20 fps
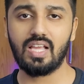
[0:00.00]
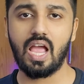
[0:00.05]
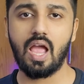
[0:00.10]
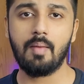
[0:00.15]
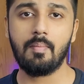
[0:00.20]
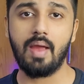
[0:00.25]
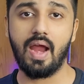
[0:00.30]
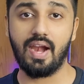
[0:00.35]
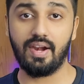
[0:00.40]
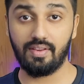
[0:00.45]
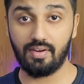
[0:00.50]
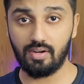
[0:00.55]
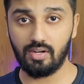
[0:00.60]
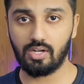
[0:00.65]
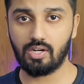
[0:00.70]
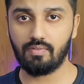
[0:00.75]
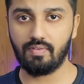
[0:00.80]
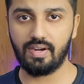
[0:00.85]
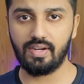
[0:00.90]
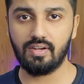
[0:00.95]
cam and an
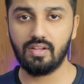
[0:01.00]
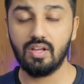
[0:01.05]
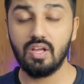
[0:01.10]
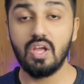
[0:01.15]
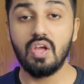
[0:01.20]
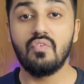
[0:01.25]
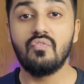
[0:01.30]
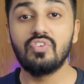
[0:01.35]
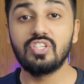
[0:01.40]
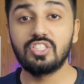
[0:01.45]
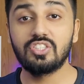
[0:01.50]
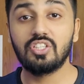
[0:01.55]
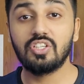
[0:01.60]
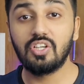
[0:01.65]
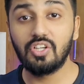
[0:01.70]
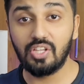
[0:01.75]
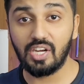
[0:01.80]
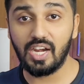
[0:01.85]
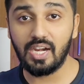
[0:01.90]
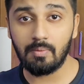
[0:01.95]
ultra wide, which is a
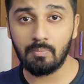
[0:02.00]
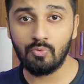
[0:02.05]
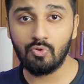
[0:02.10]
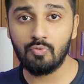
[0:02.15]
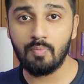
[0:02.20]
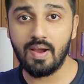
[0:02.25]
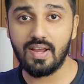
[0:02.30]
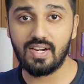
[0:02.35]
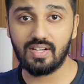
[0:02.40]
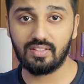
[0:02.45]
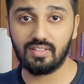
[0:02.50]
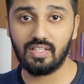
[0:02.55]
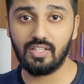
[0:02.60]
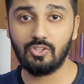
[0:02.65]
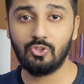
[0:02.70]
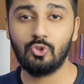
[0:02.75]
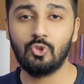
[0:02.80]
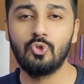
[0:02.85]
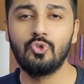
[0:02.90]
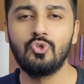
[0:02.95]
great move by
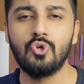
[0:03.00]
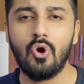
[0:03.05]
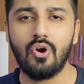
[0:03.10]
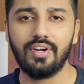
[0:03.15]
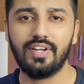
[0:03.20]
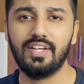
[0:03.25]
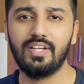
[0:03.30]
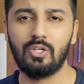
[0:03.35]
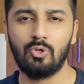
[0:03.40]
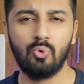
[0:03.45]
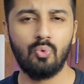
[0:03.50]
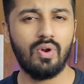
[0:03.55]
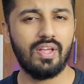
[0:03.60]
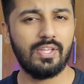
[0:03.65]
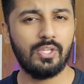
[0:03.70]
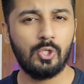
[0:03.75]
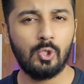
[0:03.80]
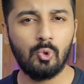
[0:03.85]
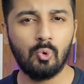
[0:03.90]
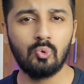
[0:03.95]
Nothing to not include a
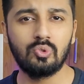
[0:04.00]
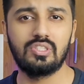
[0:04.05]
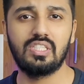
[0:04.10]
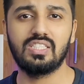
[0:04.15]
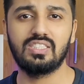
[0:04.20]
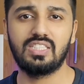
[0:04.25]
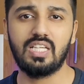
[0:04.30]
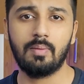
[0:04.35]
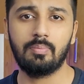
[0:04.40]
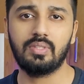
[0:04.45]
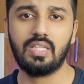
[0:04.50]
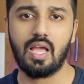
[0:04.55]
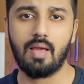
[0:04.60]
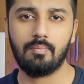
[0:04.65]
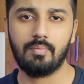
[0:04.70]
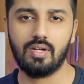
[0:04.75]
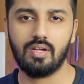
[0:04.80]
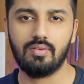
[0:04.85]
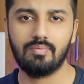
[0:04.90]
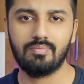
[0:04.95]
useless depth
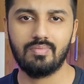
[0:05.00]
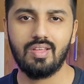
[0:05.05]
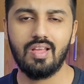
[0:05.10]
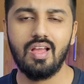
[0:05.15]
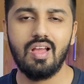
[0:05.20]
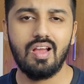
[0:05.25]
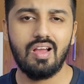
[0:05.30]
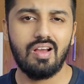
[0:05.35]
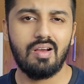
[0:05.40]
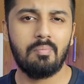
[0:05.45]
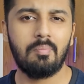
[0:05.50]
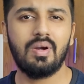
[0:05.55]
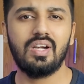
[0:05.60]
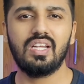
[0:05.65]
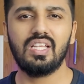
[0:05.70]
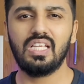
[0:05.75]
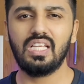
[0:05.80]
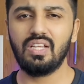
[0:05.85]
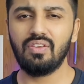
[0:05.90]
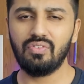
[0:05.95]
camera.
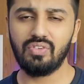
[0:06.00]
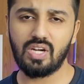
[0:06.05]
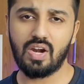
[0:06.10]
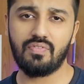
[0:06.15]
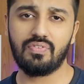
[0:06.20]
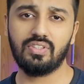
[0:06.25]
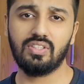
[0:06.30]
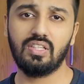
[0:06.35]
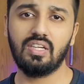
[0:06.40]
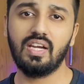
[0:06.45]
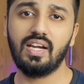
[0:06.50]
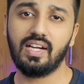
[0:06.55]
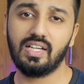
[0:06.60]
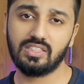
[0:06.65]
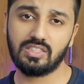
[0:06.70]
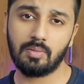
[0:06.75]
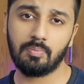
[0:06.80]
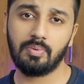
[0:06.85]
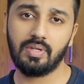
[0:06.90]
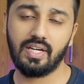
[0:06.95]
But even after the
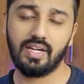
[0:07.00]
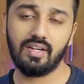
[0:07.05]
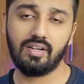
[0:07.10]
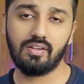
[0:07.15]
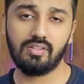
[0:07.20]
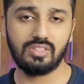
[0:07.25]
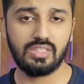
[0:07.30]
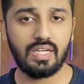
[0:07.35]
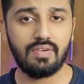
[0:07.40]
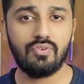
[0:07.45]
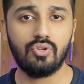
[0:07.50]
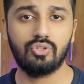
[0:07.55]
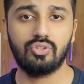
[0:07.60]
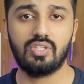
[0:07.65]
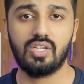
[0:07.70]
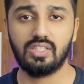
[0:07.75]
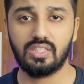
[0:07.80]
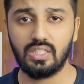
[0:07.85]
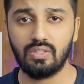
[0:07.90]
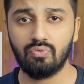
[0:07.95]
latest update received on the
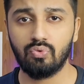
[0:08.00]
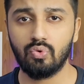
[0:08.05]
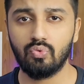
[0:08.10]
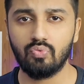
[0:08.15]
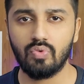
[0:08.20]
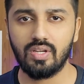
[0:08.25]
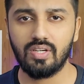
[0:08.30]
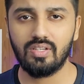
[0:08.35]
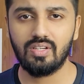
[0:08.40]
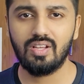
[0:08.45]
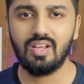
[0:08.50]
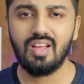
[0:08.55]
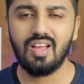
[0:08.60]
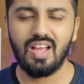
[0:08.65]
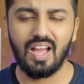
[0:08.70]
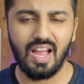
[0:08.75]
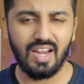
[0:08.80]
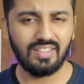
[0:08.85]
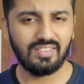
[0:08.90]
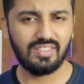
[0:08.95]
Nothing Phone 1,
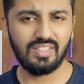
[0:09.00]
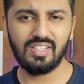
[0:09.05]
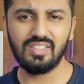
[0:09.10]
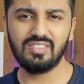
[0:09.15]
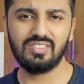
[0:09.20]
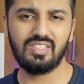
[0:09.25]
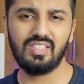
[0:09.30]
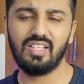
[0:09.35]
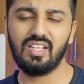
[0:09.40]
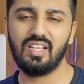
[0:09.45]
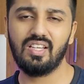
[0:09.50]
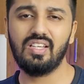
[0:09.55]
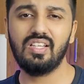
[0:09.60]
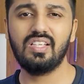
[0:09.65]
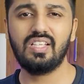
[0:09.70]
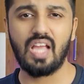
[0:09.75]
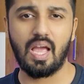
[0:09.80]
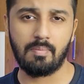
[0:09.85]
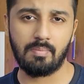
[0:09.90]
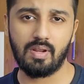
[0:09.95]
I didn't see any
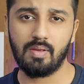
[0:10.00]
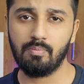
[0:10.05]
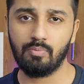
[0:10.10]
camera